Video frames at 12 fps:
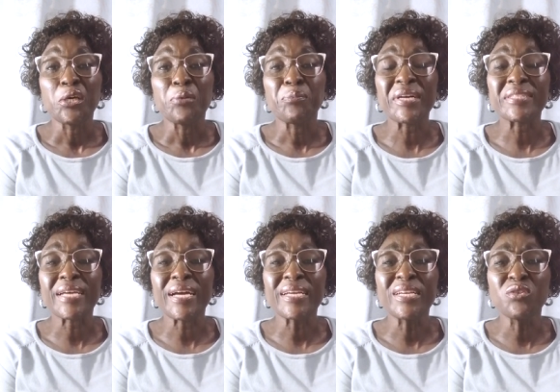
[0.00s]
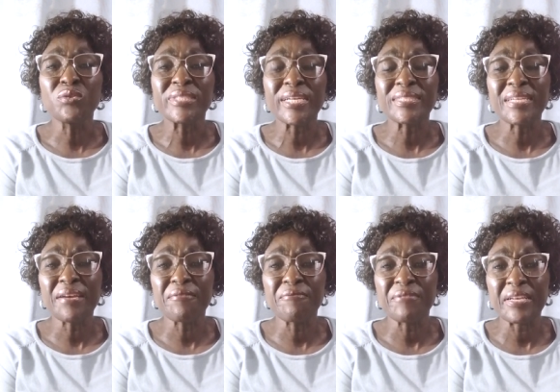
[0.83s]
But I looked at her
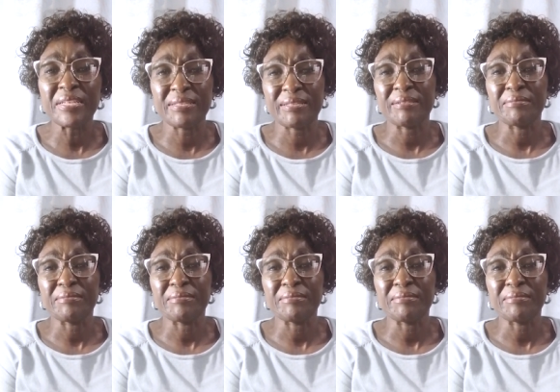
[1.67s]
faith.